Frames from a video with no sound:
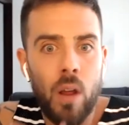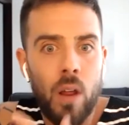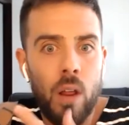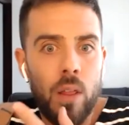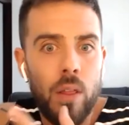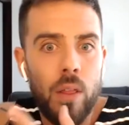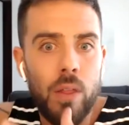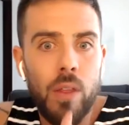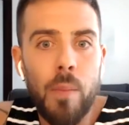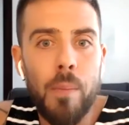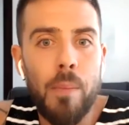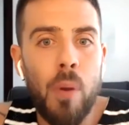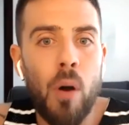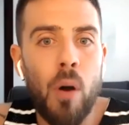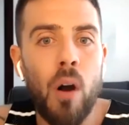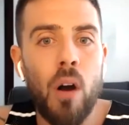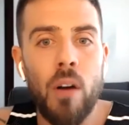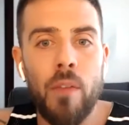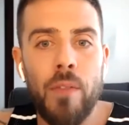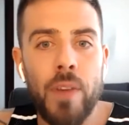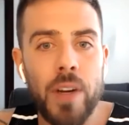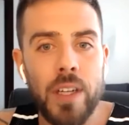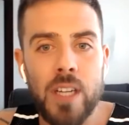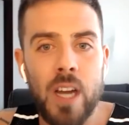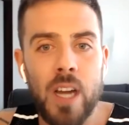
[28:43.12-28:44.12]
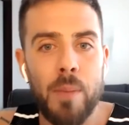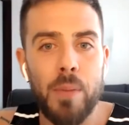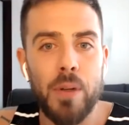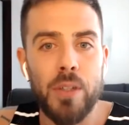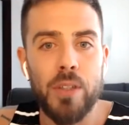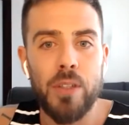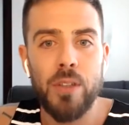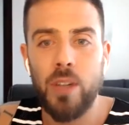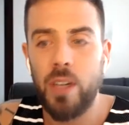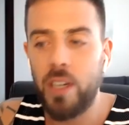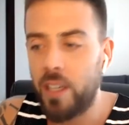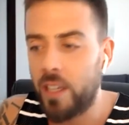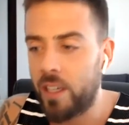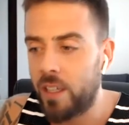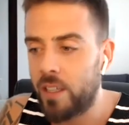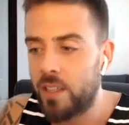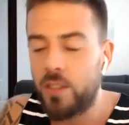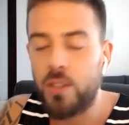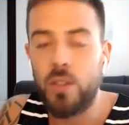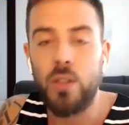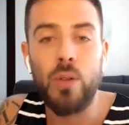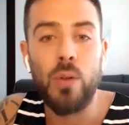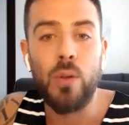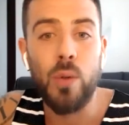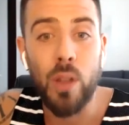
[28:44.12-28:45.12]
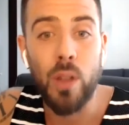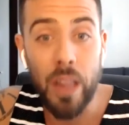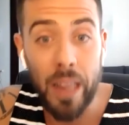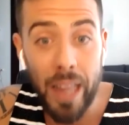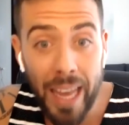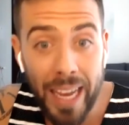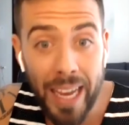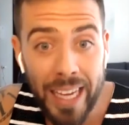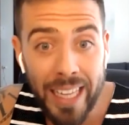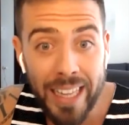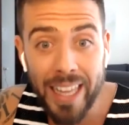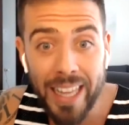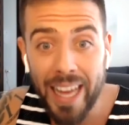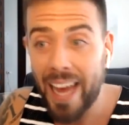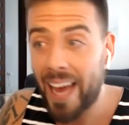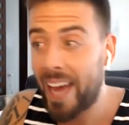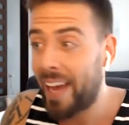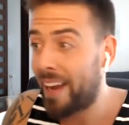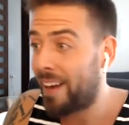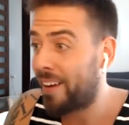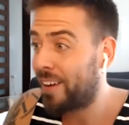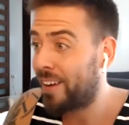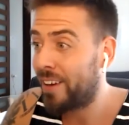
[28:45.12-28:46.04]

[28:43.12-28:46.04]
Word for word: The perfect opportunity to like that,